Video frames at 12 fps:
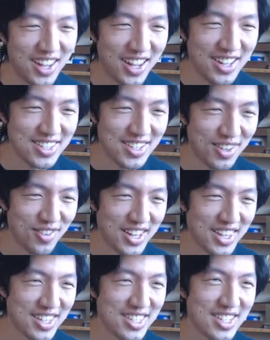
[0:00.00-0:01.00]
And so the fact
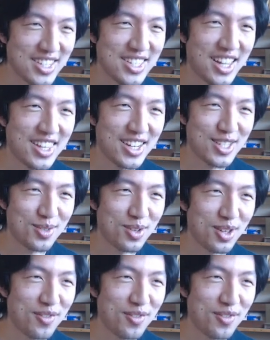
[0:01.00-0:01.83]
that this exists, I think is really